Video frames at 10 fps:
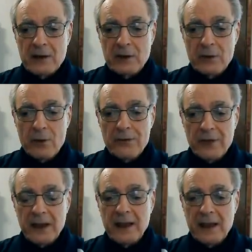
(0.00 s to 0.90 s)
You don't
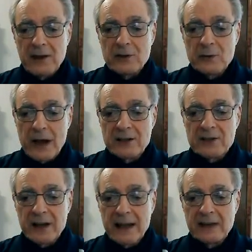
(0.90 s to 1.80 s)
think he could
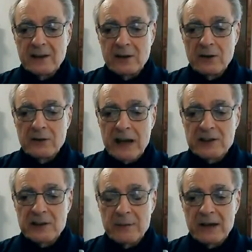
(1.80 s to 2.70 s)
translate the New
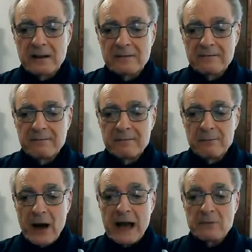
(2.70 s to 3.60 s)
Testament
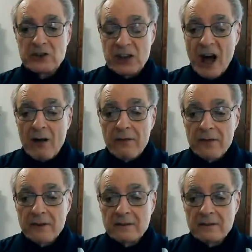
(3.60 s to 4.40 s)
by himself